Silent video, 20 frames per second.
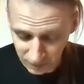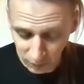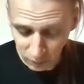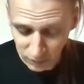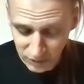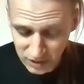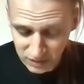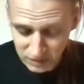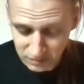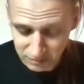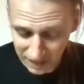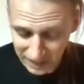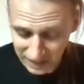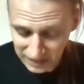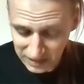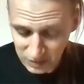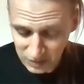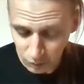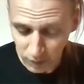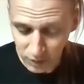There was
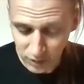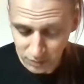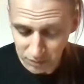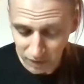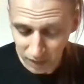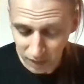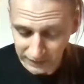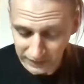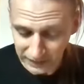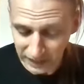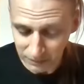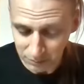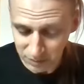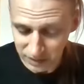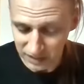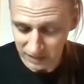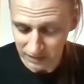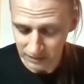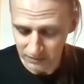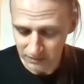space where its body had
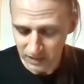been.